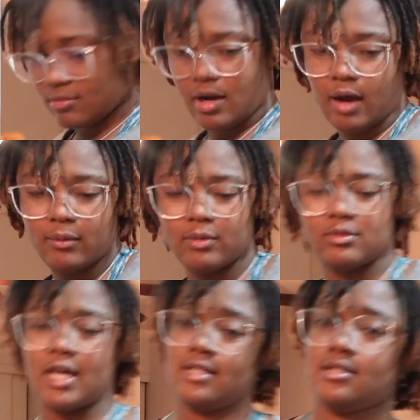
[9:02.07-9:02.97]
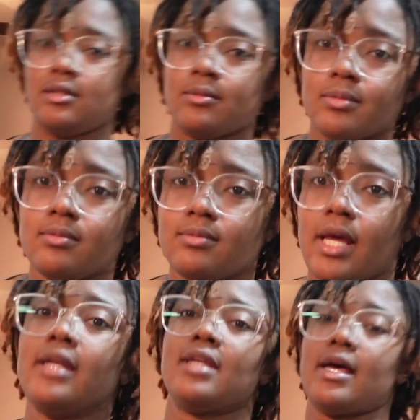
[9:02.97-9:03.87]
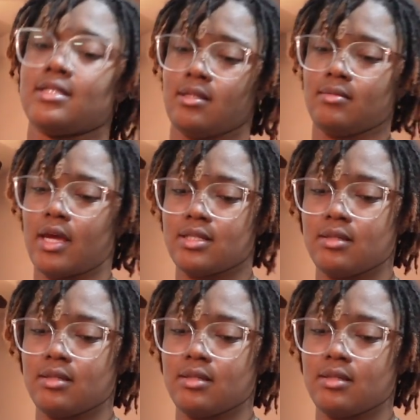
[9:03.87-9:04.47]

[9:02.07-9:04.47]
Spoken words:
I won't dice them. Like dice